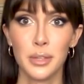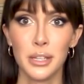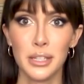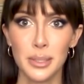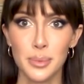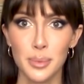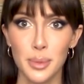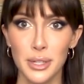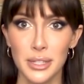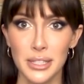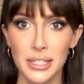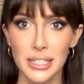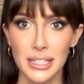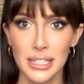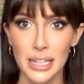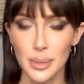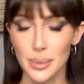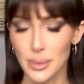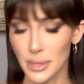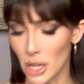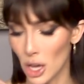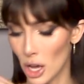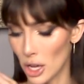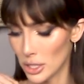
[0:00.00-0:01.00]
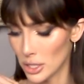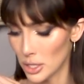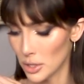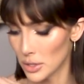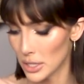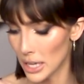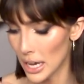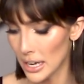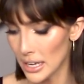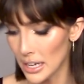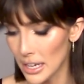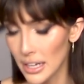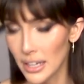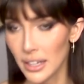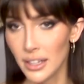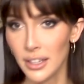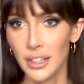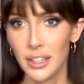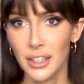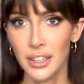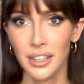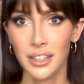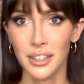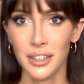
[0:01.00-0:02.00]
this person's name is also Teddy,
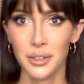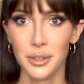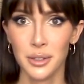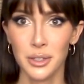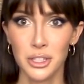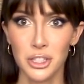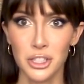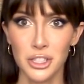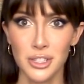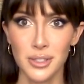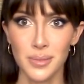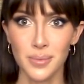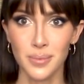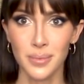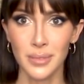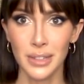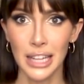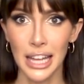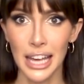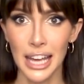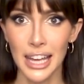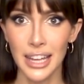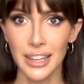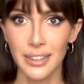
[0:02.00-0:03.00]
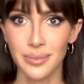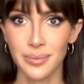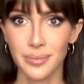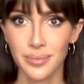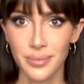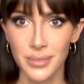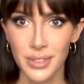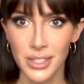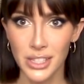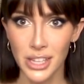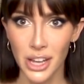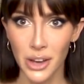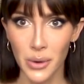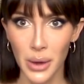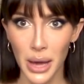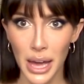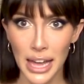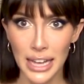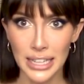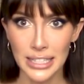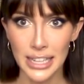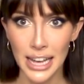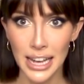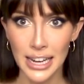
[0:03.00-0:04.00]
which is lit. So
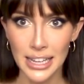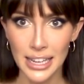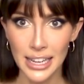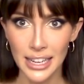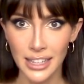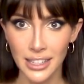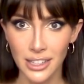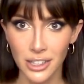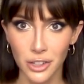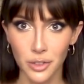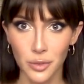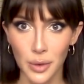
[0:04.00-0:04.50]
hey, Teddy, you're